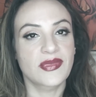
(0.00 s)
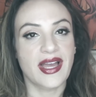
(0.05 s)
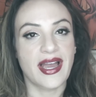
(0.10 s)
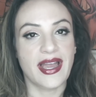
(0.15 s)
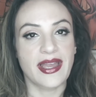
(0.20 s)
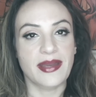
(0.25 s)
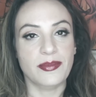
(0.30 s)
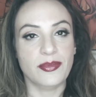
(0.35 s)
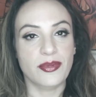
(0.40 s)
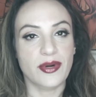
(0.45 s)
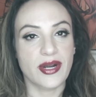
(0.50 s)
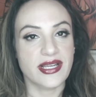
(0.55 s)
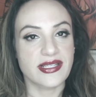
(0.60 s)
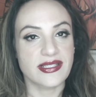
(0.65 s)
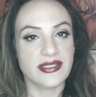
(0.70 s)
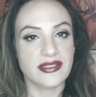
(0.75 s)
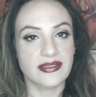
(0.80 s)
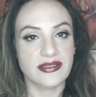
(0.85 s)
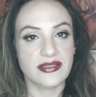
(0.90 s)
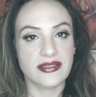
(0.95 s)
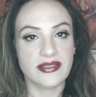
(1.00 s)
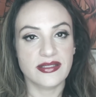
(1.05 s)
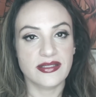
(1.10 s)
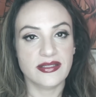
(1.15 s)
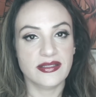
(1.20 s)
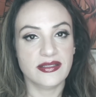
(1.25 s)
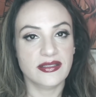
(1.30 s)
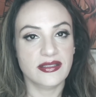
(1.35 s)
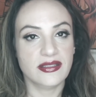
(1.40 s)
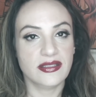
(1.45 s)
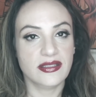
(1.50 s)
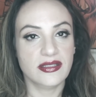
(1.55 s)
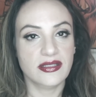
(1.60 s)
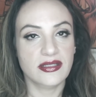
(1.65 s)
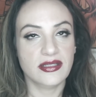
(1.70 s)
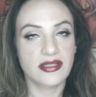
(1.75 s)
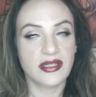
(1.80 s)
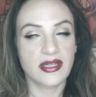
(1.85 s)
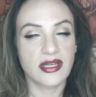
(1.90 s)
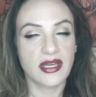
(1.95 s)
I am present.
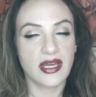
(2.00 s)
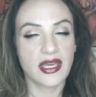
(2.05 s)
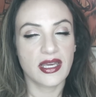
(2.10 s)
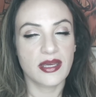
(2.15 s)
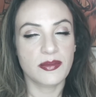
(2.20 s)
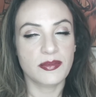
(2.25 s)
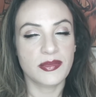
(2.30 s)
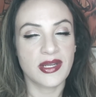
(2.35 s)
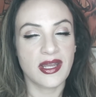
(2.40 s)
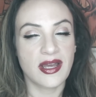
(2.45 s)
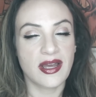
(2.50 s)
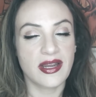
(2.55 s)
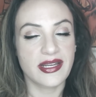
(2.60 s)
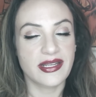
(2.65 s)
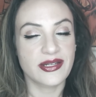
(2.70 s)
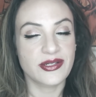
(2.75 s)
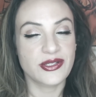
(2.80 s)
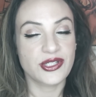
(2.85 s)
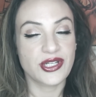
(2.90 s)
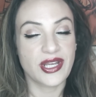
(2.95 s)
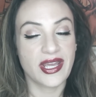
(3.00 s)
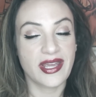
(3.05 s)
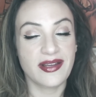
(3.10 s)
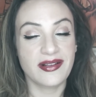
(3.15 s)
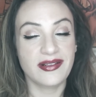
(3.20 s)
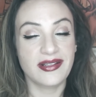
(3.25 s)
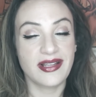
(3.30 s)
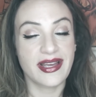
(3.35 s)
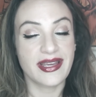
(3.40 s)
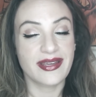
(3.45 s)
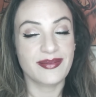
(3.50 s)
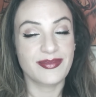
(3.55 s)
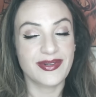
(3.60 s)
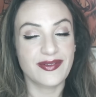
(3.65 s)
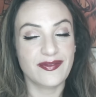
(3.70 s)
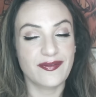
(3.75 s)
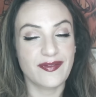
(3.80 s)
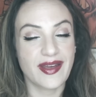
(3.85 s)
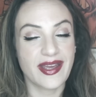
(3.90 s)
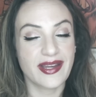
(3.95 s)
I am not in jail. I am
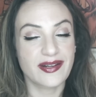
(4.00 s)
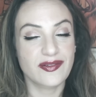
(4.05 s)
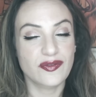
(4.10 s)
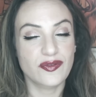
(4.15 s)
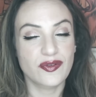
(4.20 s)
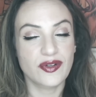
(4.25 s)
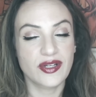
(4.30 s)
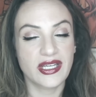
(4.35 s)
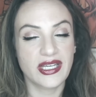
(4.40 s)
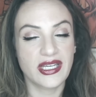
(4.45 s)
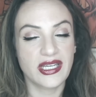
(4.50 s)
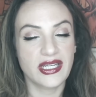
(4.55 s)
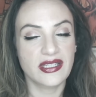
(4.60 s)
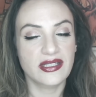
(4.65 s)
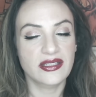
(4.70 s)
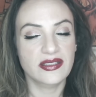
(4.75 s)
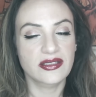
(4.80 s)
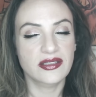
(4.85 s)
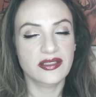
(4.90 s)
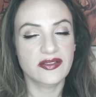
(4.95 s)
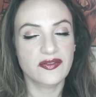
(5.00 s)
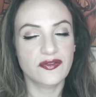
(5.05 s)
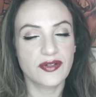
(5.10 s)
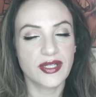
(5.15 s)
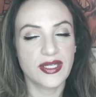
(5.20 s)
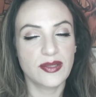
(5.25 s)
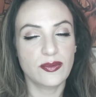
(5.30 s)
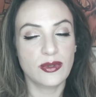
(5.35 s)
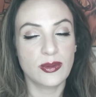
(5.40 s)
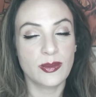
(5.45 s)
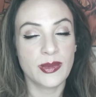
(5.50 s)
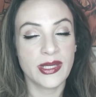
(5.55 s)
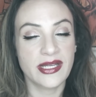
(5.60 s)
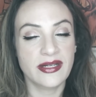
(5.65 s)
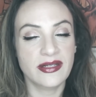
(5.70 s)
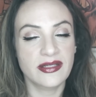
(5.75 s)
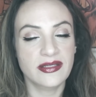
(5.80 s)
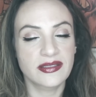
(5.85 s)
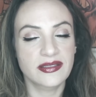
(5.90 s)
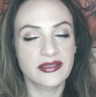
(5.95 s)
in fact free. Free to
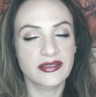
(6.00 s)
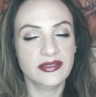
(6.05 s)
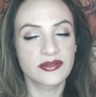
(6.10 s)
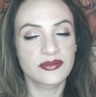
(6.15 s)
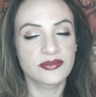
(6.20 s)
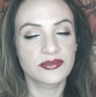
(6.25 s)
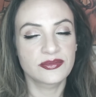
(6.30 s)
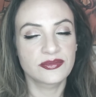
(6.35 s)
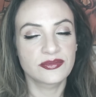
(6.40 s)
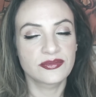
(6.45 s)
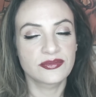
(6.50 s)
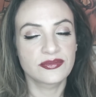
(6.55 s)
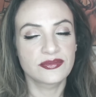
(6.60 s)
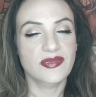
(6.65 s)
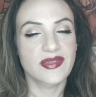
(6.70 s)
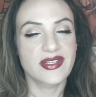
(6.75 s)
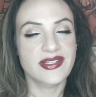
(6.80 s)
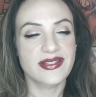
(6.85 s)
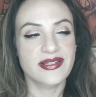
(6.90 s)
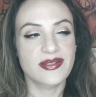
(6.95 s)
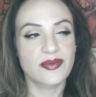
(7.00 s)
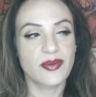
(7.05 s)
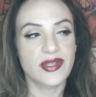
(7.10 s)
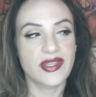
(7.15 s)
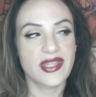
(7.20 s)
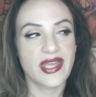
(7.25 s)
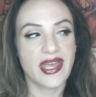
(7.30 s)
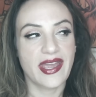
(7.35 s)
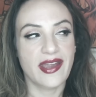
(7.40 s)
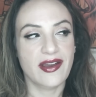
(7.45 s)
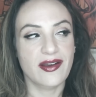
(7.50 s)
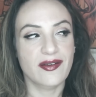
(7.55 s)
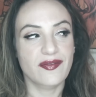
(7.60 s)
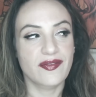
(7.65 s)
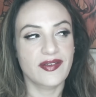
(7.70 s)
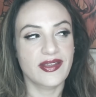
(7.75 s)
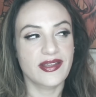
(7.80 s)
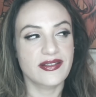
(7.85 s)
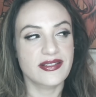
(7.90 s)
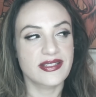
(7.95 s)
live. This is what the air
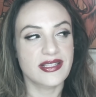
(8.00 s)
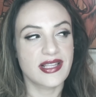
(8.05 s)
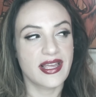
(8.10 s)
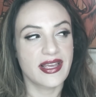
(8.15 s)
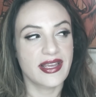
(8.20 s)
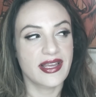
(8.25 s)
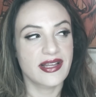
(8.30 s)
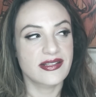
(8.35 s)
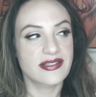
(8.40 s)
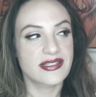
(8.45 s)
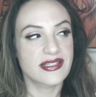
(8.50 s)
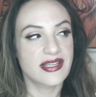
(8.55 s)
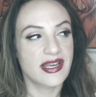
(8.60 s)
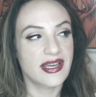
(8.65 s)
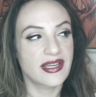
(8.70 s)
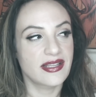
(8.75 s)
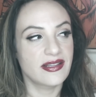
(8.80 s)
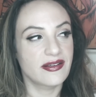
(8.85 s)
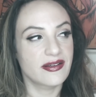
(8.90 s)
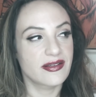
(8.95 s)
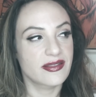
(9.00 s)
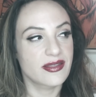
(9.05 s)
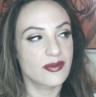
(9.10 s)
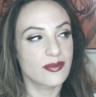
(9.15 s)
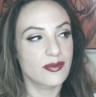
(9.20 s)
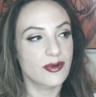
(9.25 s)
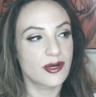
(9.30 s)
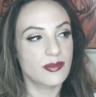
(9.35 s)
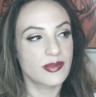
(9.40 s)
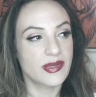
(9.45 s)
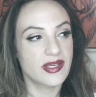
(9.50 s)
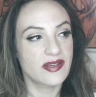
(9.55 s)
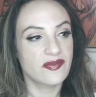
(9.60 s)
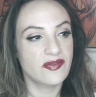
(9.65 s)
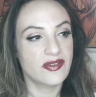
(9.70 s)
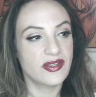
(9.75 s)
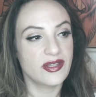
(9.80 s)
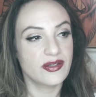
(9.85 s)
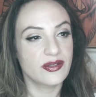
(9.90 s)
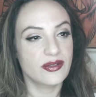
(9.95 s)
feels like outside. Look at the roaming
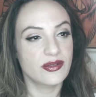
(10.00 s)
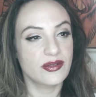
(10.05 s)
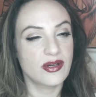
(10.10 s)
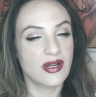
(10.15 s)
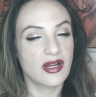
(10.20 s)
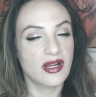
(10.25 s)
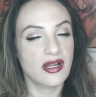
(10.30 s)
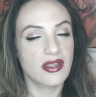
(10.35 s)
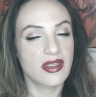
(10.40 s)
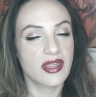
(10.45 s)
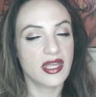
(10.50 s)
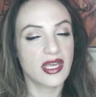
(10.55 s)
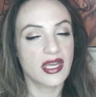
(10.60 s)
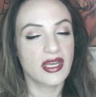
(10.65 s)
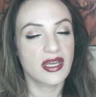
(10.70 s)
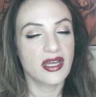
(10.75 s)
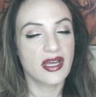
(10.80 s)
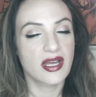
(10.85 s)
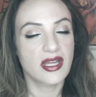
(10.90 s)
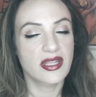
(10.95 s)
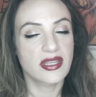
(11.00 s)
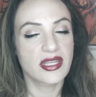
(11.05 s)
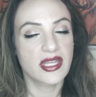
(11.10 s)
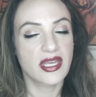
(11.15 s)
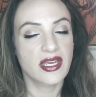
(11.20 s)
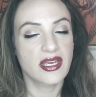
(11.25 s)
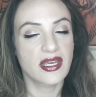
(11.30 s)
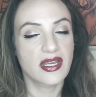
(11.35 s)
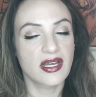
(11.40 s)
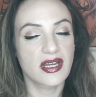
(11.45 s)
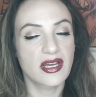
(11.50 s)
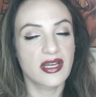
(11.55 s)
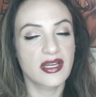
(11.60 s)
view. Oh my God, thank